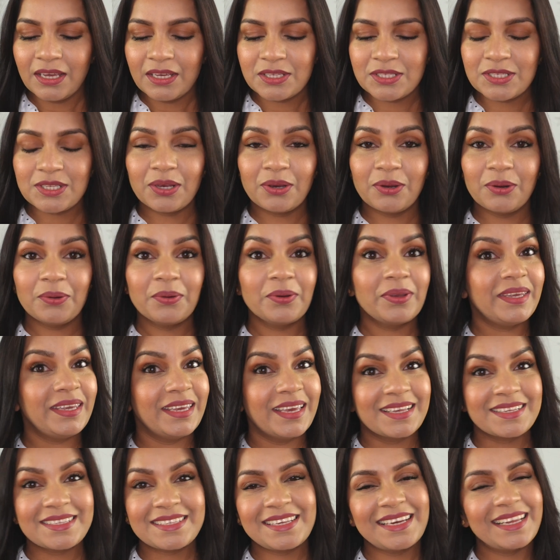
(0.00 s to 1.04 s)
So
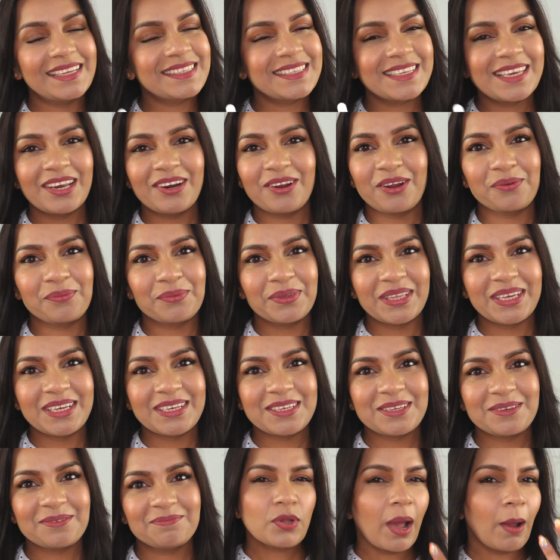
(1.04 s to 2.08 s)
yes, let's get on with
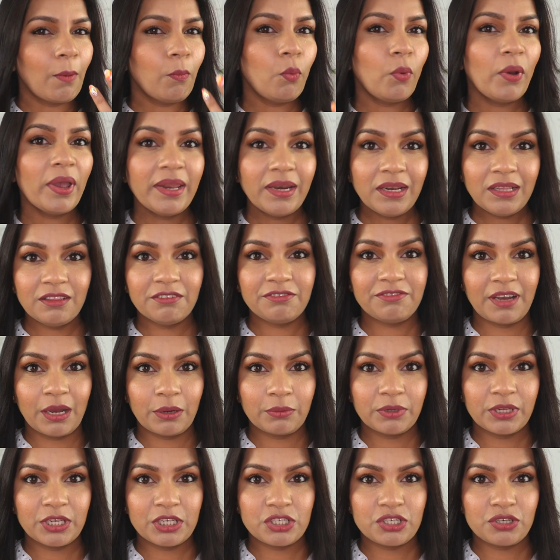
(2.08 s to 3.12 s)
it. I'm wearing the
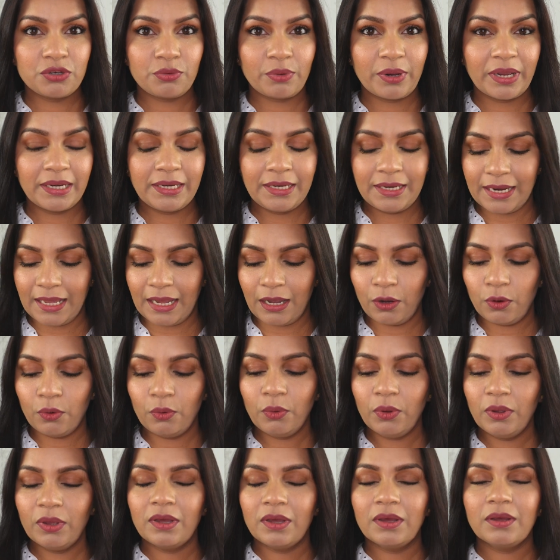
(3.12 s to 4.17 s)
foundation right
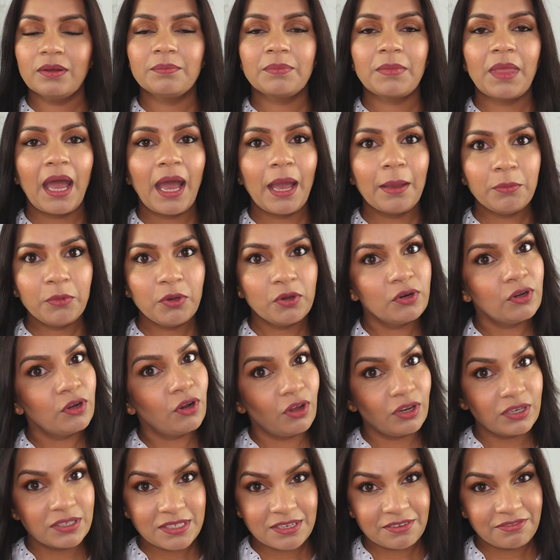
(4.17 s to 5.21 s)
now. I'm going to
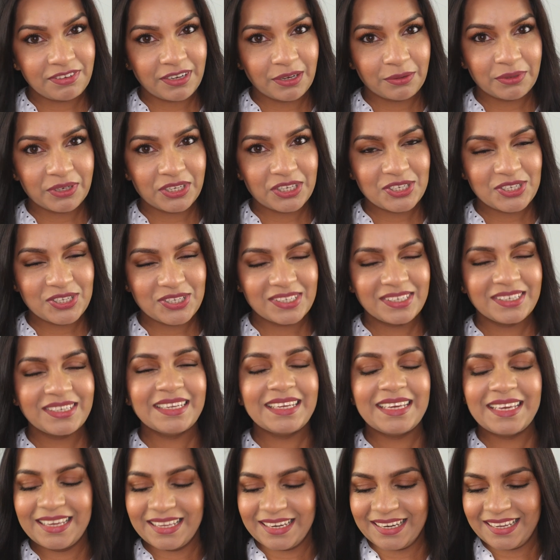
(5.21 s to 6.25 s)
call it a foundation.
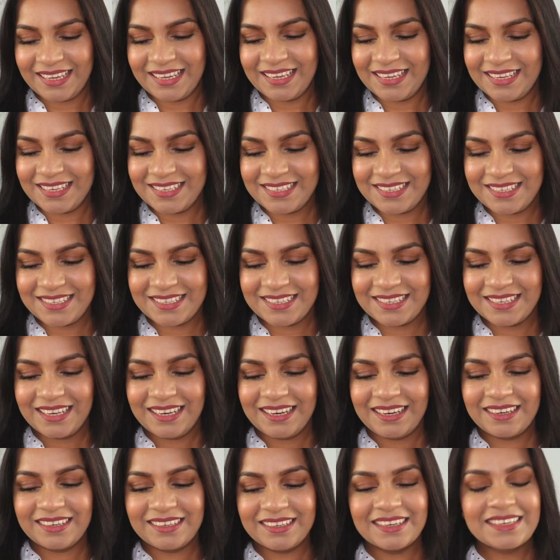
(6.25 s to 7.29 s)
It is
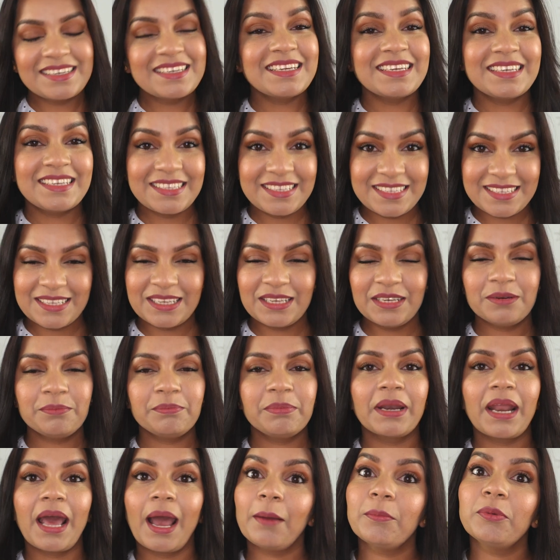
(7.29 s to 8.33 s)
a tinted serum,
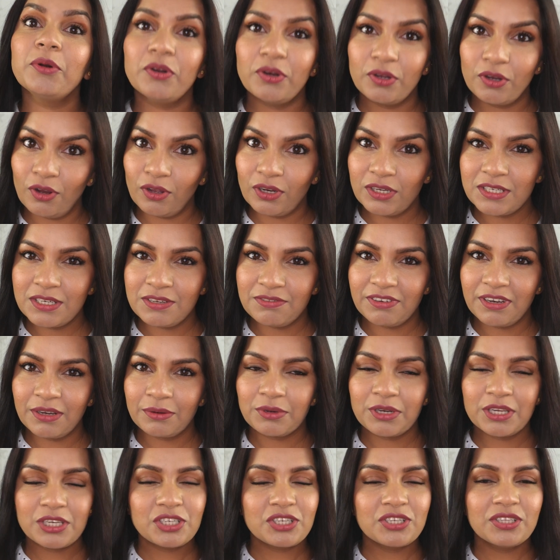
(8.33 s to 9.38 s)
but I'm going to call it a
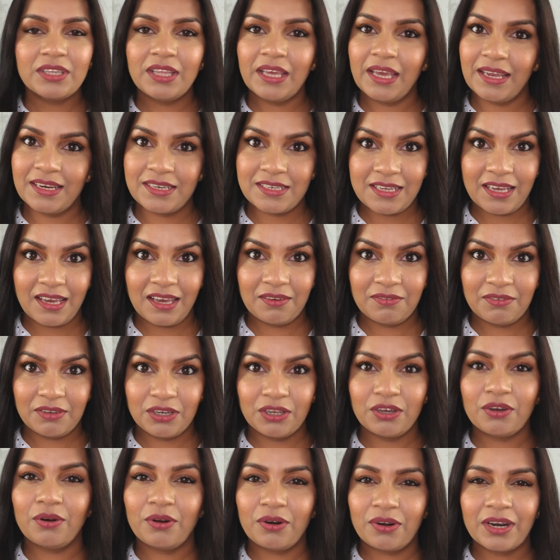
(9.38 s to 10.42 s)
foundation the entire
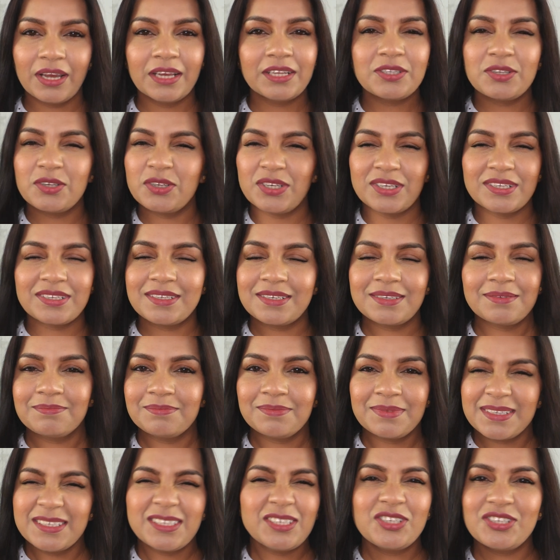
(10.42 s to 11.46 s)
video. All right, so
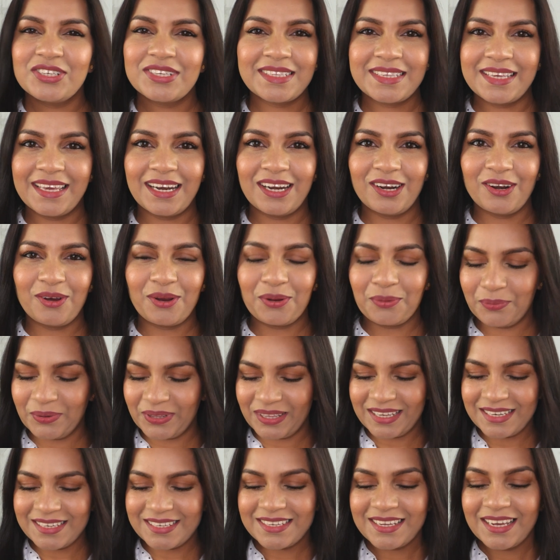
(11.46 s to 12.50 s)
just get along with
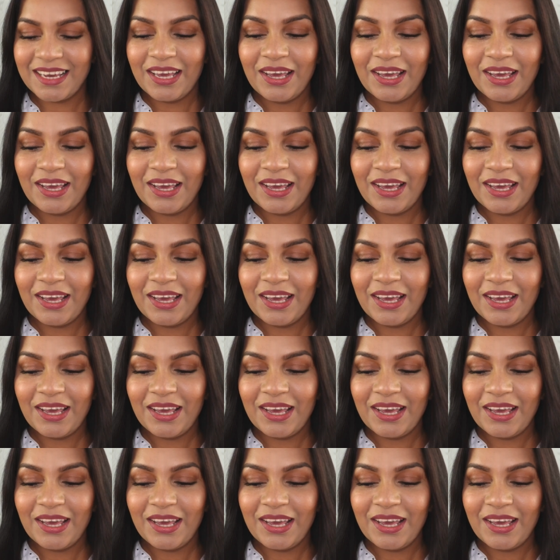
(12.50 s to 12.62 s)
it.